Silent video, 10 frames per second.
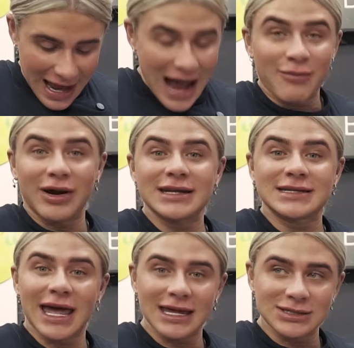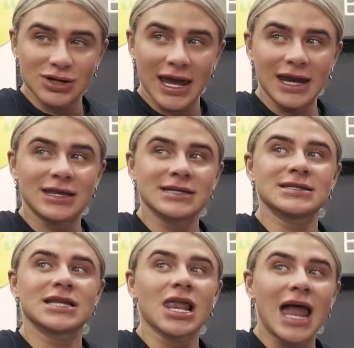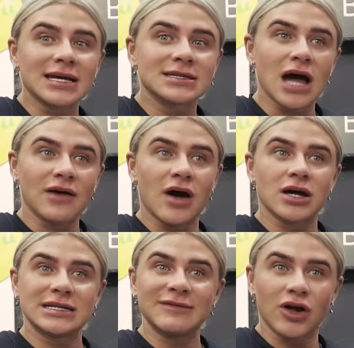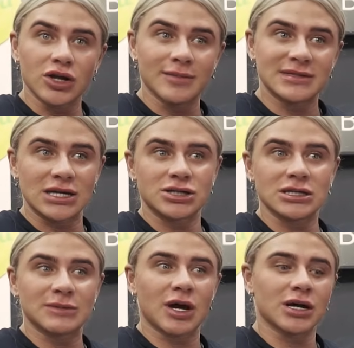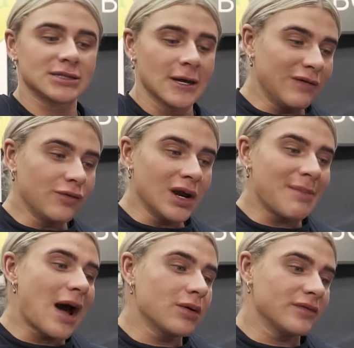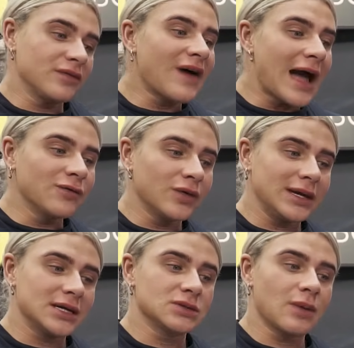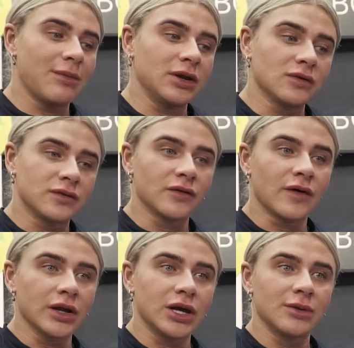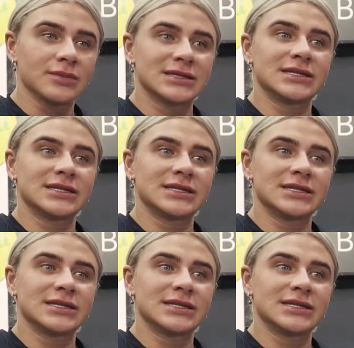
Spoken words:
I'm ready to get stuck in. This is the last of our devolume sessions because we've run about 5 weeks where we do full volumes.